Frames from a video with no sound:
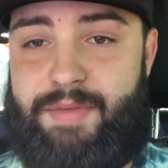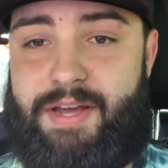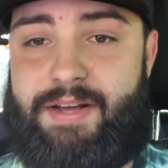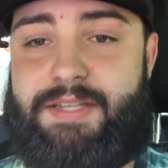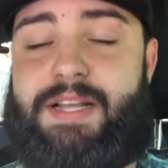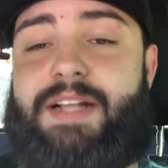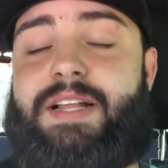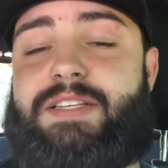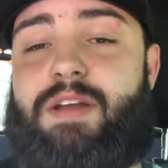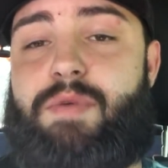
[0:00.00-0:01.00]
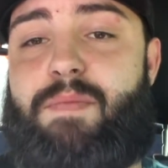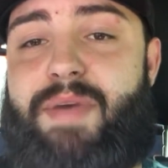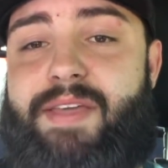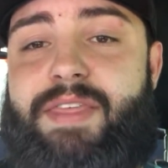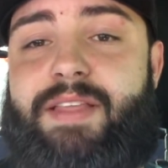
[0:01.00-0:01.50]
because that's going to be a
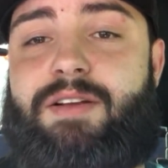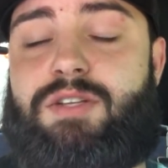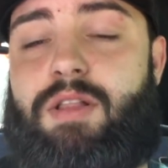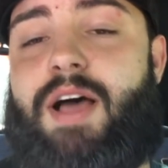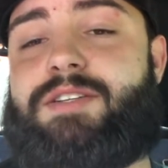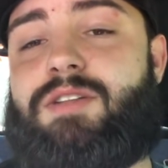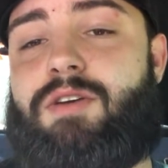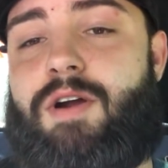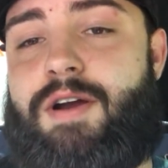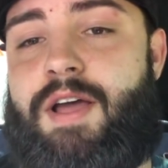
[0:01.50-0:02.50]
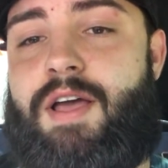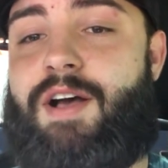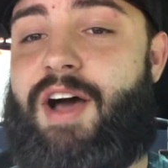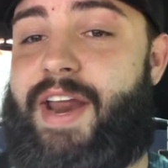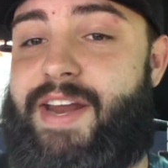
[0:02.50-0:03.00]
big thing. There's a lot to learn
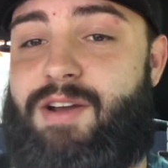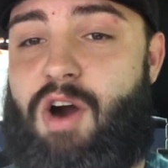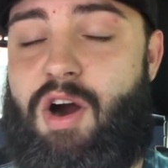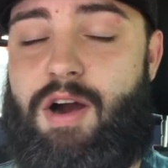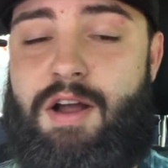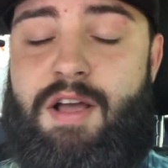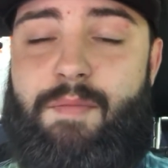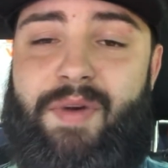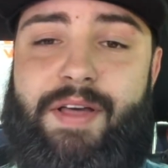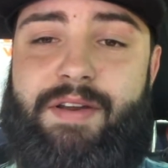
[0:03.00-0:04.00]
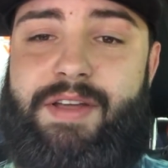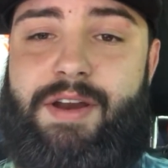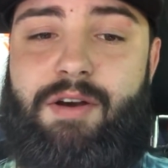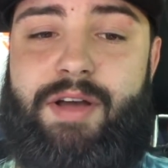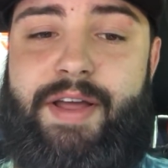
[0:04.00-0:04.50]
on any car, but you
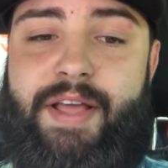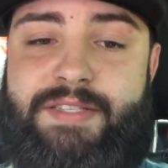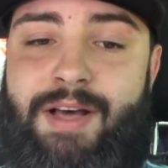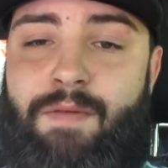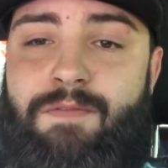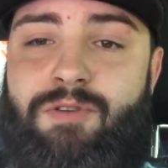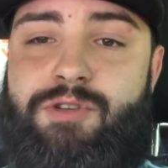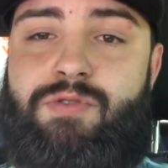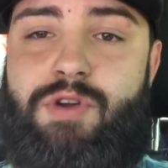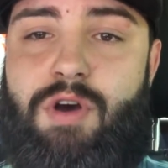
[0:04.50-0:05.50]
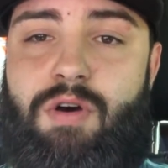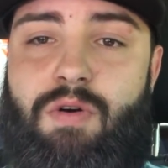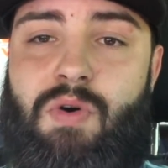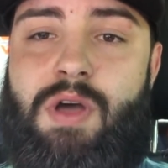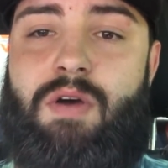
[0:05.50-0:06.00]
know, it's helpful to
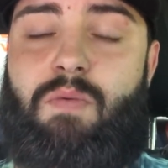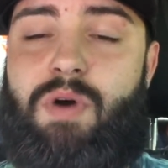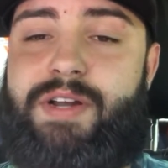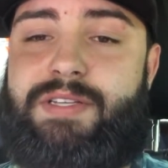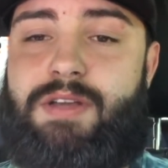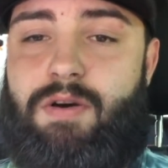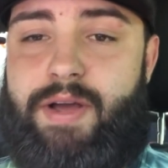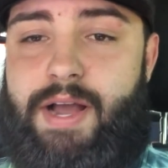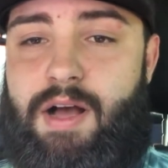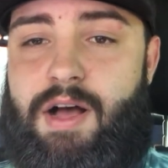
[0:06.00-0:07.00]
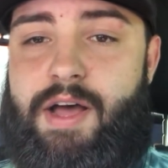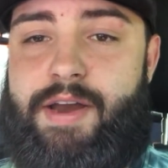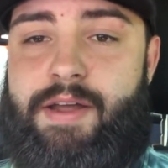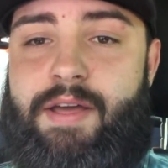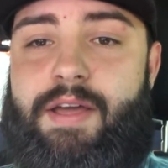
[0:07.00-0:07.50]
know what is going
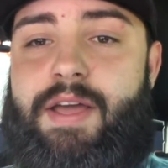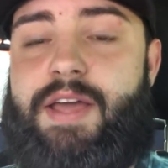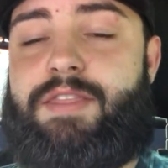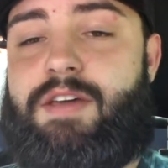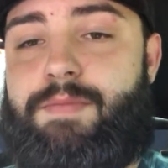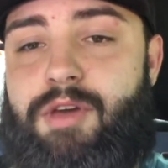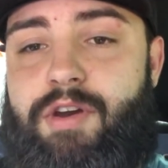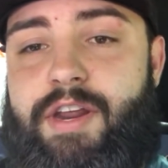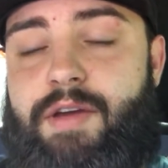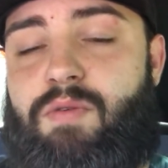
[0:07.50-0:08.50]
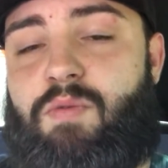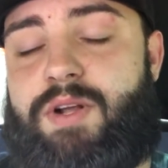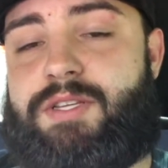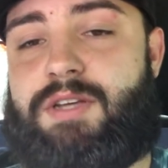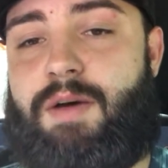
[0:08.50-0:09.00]
on in the community,
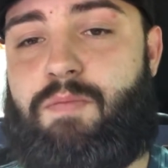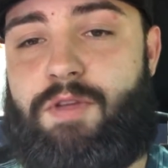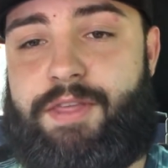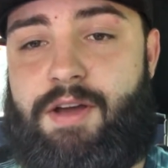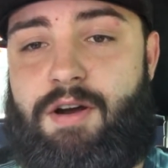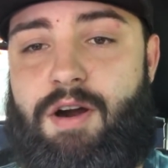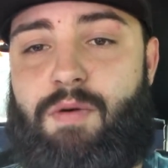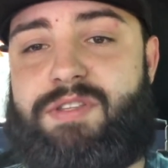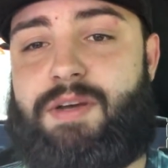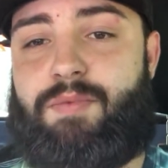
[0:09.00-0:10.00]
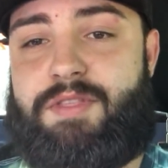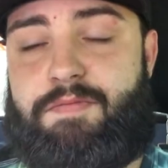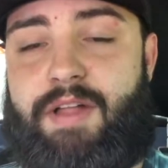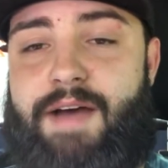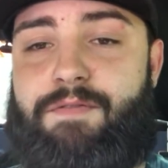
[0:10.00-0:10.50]
what's up with the car, what's up with the
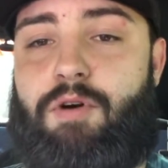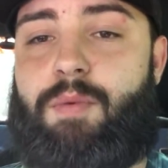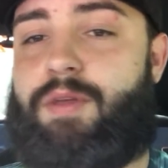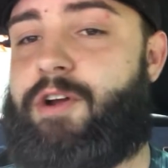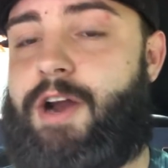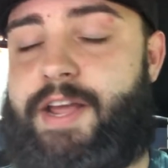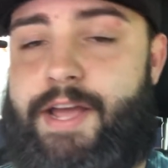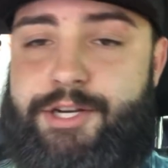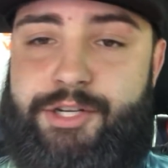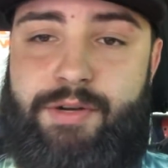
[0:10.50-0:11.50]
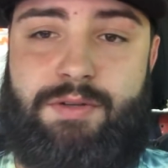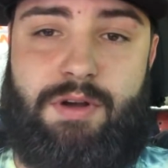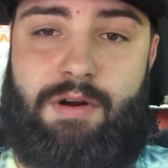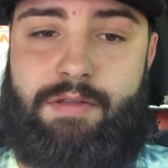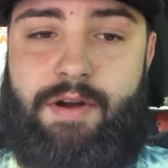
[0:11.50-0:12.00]
platform. Are there any issues?
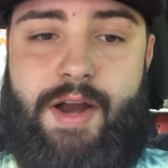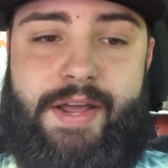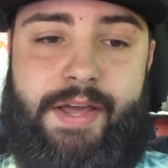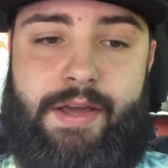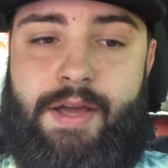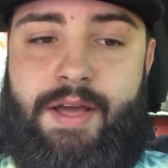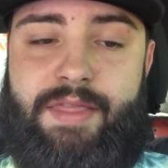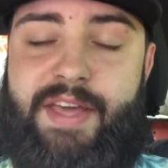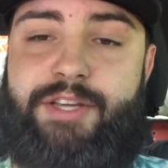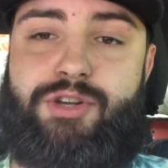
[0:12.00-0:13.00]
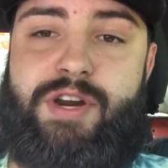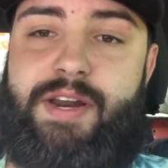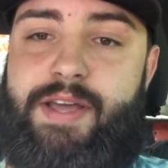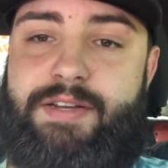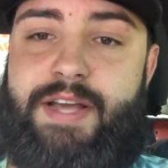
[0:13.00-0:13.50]
Are there any things you need to
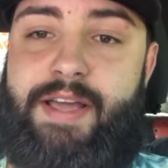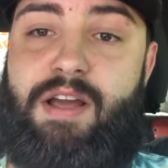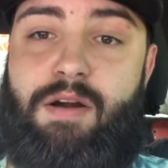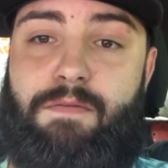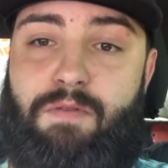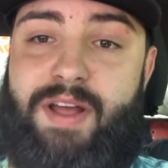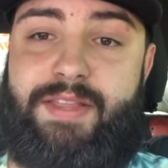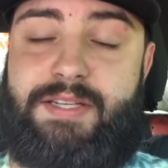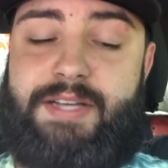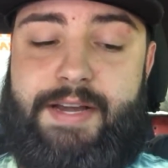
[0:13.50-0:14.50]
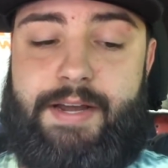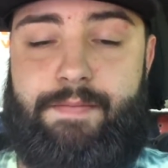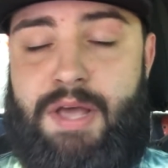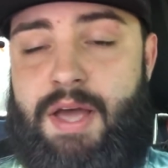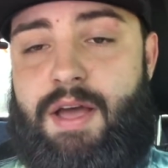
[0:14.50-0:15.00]
get taken care of right this second?
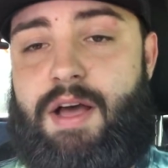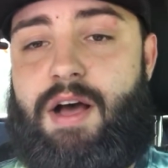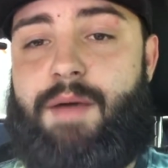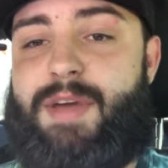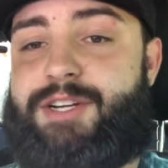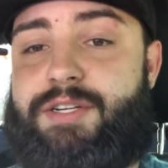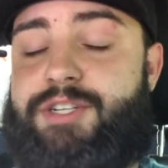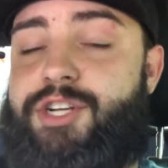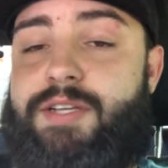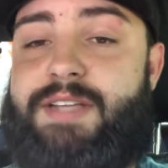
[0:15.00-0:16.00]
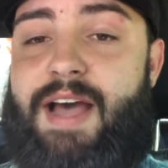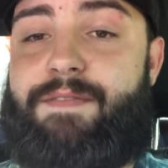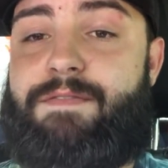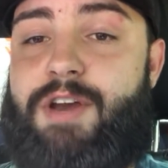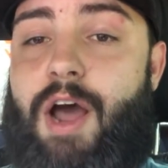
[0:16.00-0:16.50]
And just
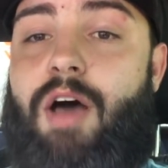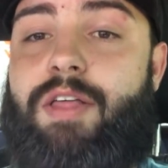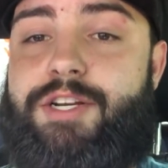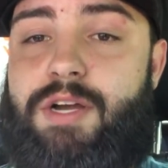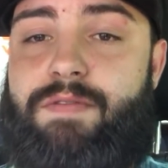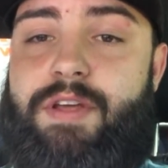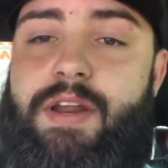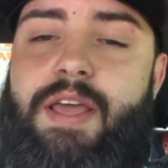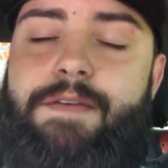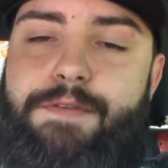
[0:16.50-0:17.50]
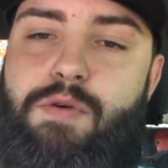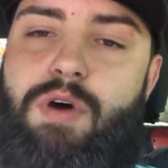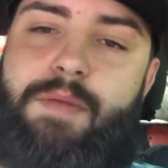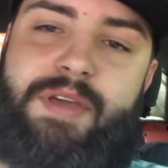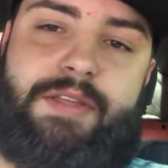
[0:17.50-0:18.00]
have knowledge of it if you
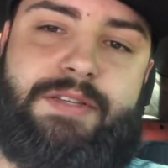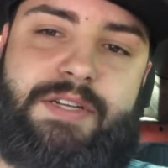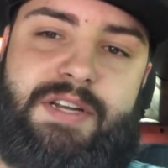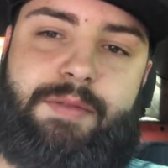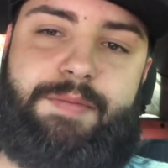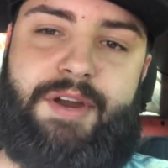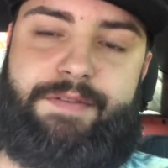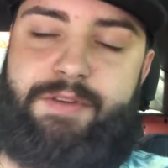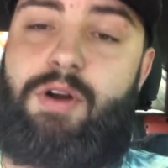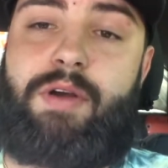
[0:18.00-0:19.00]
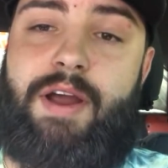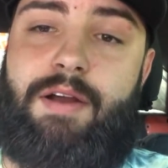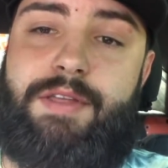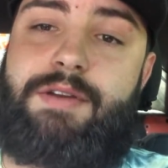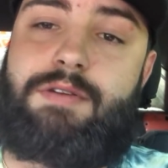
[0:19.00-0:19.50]
want to be this in depth about it. If you don't care,
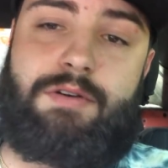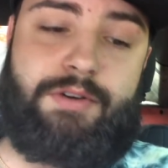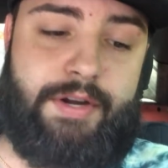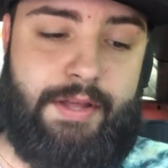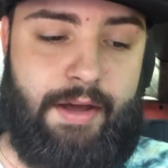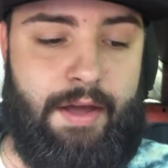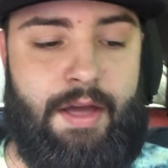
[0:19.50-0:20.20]
then don't do any of that.